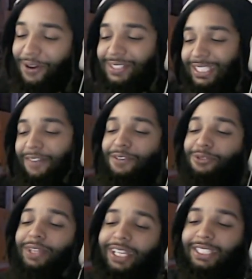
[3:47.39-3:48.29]
It's giving
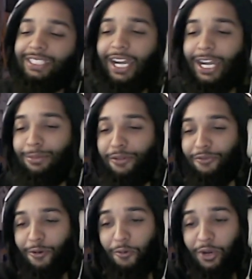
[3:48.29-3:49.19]
you, like, a time of
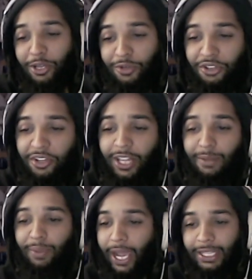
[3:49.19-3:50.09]
what it would look
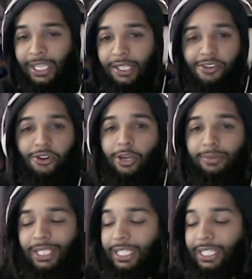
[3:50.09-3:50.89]
like back then, you know what I'm saying?